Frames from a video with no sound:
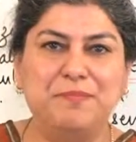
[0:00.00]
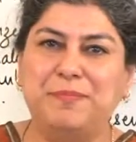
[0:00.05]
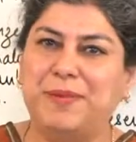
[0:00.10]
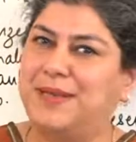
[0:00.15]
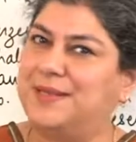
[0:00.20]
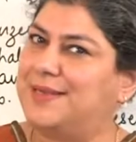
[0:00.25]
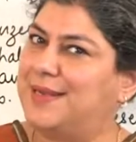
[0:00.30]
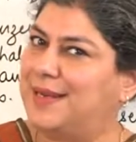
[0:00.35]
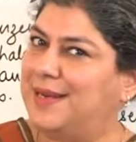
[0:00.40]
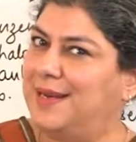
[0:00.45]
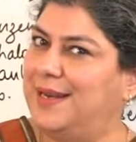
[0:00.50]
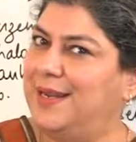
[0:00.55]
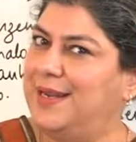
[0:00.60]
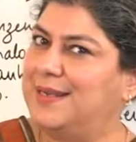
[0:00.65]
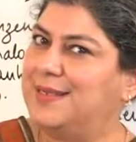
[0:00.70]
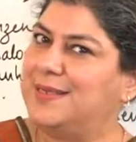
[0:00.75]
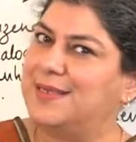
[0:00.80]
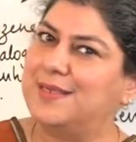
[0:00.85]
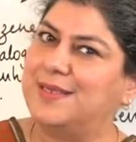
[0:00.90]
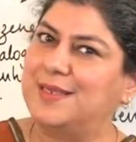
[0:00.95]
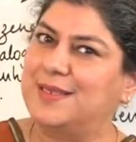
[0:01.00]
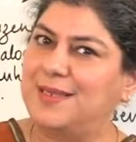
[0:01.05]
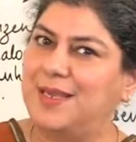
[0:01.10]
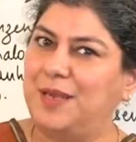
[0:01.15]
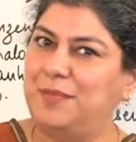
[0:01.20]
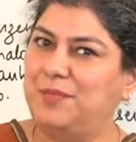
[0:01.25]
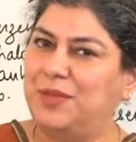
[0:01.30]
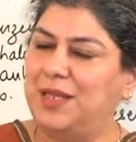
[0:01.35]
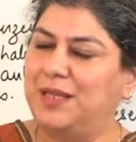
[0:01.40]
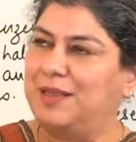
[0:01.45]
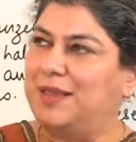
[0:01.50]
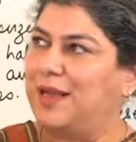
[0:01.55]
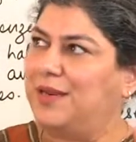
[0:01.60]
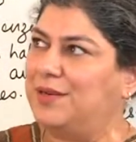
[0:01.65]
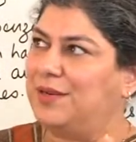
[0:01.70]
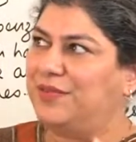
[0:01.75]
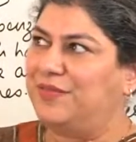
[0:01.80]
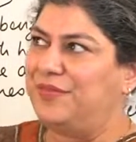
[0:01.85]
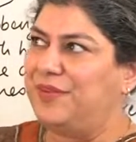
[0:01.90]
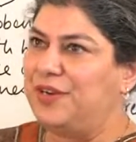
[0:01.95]
Basically it is the same thing. There are
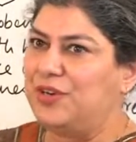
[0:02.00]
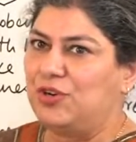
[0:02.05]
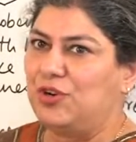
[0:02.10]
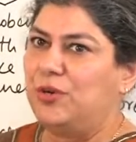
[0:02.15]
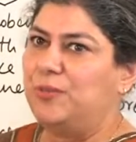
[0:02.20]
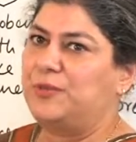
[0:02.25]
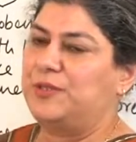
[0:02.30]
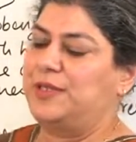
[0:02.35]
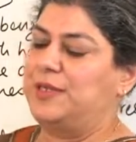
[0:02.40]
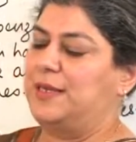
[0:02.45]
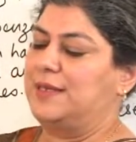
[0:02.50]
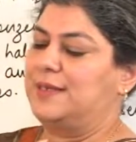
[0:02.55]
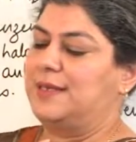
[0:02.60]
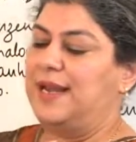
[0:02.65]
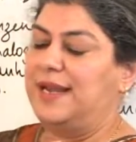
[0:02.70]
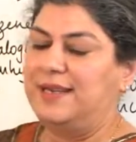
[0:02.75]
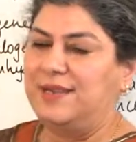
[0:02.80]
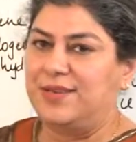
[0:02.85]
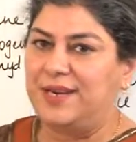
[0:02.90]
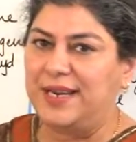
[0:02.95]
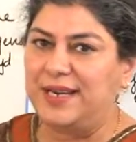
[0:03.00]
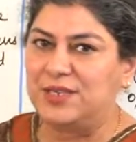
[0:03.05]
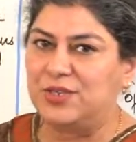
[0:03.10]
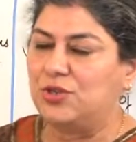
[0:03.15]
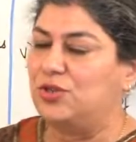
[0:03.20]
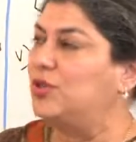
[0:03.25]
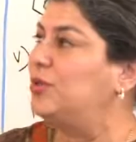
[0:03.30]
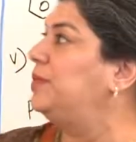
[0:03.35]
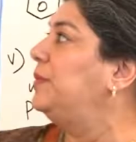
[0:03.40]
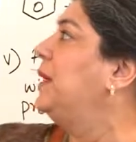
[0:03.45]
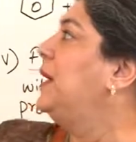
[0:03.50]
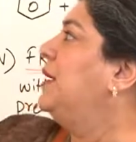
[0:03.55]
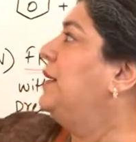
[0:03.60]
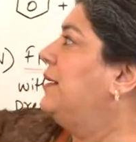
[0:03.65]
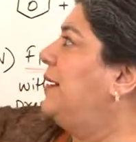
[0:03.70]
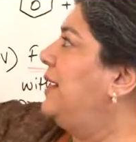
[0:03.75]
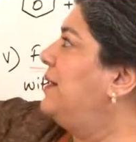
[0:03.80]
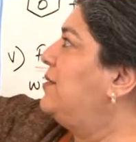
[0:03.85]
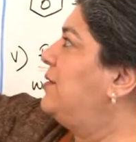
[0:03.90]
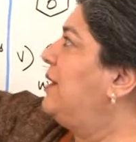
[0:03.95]
different groups. There's nitrate group,
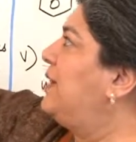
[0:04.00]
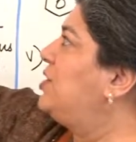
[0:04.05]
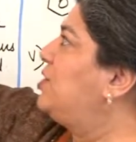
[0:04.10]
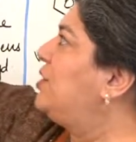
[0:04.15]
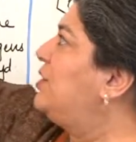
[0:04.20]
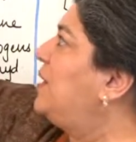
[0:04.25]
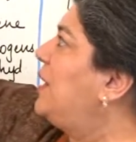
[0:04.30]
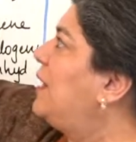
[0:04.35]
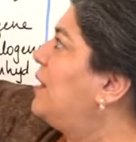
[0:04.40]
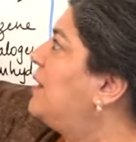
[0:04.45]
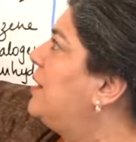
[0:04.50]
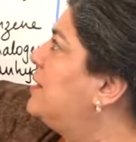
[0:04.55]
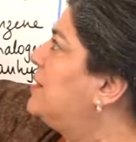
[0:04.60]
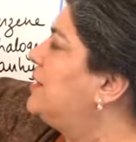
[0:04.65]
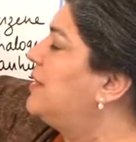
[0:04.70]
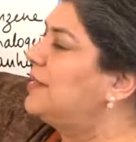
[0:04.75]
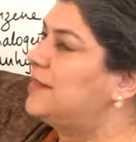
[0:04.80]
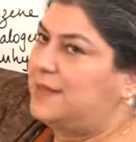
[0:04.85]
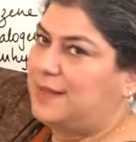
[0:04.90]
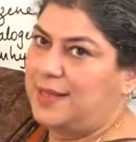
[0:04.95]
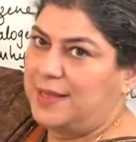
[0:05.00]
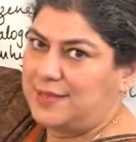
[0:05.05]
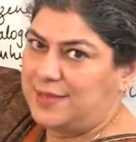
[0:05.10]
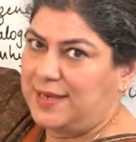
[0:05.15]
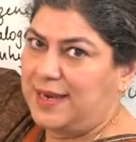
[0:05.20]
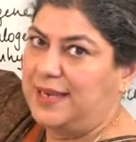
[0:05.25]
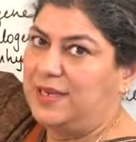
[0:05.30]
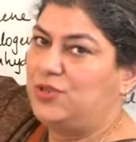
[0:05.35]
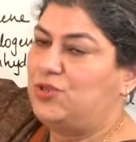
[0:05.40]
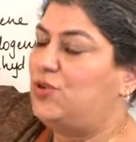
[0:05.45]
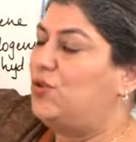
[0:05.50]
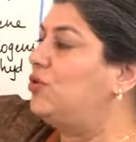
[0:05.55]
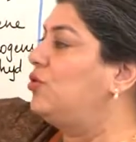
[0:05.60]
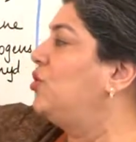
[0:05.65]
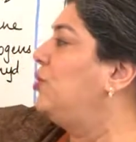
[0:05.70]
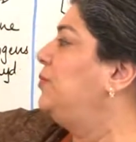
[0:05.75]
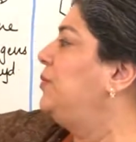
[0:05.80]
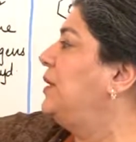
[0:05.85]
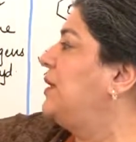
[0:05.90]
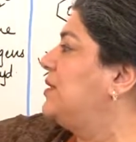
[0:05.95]
nitration occurs, there's nitro
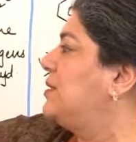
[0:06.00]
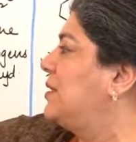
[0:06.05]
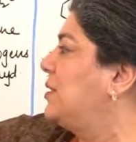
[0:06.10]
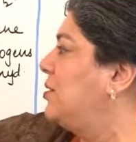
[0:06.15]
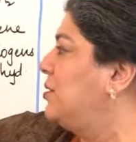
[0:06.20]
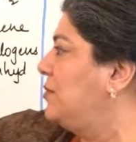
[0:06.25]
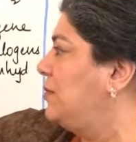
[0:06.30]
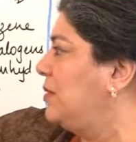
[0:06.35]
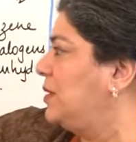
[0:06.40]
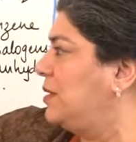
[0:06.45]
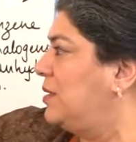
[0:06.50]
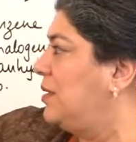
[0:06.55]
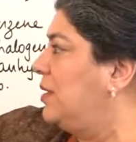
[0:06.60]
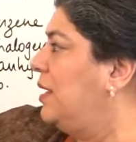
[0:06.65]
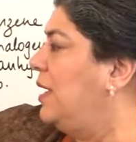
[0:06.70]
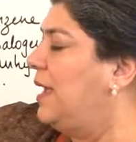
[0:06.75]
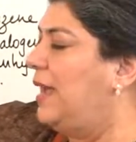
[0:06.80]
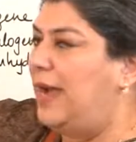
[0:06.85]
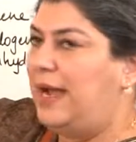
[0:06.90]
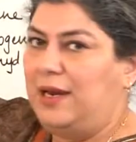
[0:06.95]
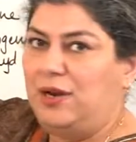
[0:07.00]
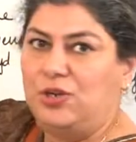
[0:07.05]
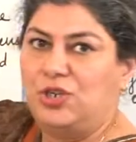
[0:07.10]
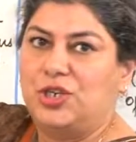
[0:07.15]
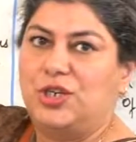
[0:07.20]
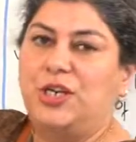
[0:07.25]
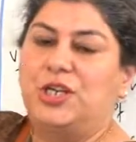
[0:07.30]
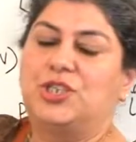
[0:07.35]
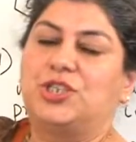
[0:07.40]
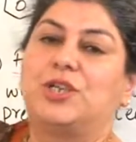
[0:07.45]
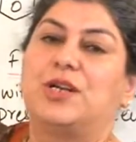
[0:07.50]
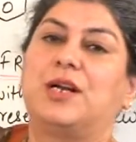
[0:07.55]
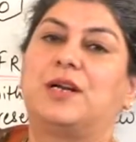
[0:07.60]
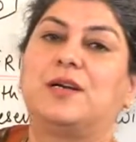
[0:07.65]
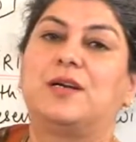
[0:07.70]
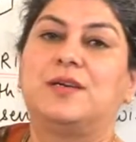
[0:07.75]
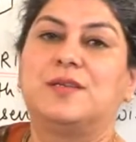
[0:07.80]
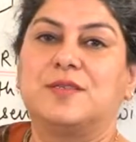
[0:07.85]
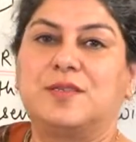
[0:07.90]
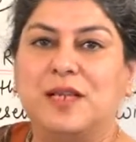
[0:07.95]
group, there's the halogenation
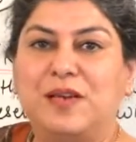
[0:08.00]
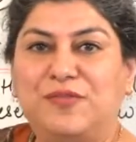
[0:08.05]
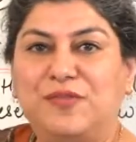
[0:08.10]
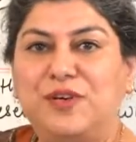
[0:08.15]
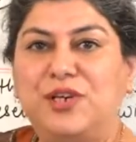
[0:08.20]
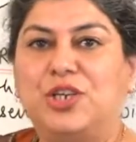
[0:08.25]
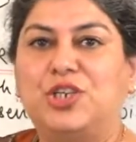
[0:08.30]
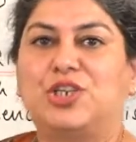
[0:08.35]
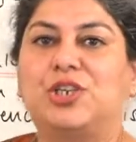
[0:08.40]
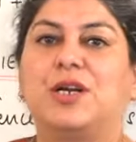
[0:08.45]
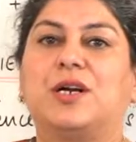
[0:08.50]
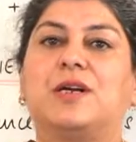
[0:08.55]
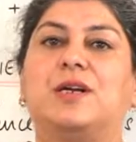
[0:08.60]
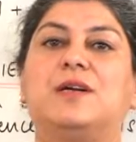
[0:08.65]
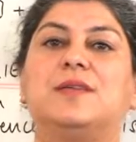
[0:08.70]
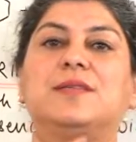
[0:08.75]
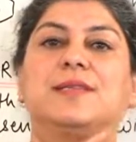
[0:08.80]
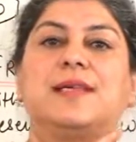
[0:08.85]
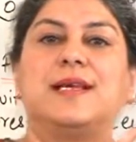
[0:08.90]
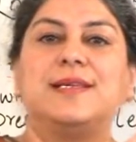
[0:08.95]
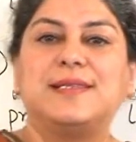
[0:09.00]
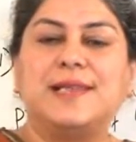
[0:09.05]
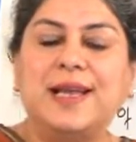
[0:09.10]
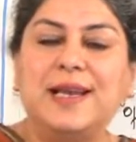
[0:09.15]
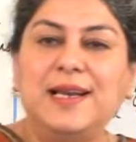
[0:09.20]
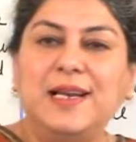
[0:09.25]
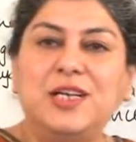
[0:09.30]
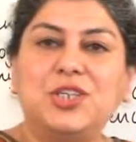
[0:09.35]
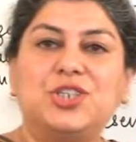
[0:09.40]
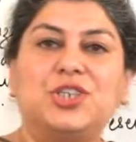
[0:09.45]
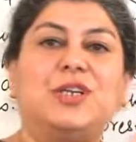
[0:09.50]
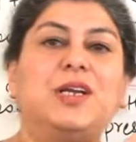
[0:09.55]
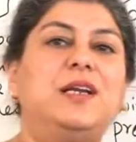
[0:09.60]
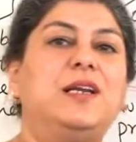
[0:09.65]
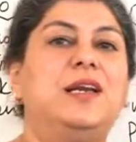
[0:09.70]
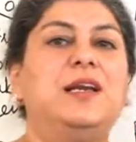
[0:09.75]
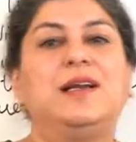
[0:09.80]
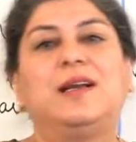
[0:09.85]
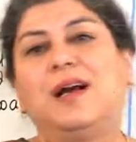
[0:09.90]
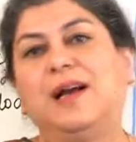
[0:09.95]
occurs, sulfonation occurs, acylation and
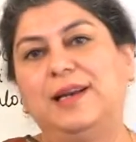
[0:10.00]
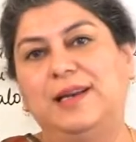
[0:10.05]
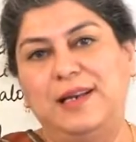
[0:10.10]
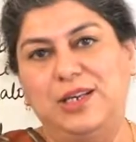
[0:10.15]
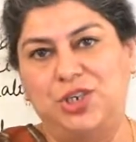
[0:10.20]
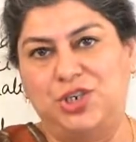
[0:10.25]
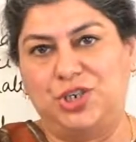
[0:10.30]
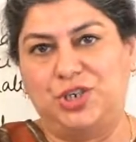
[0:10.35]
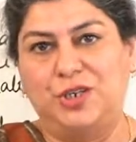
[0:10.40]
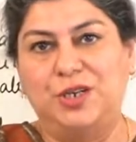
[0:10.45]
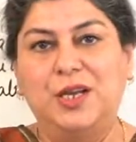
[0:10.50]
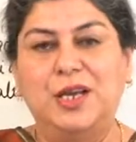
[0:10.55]
alkylation.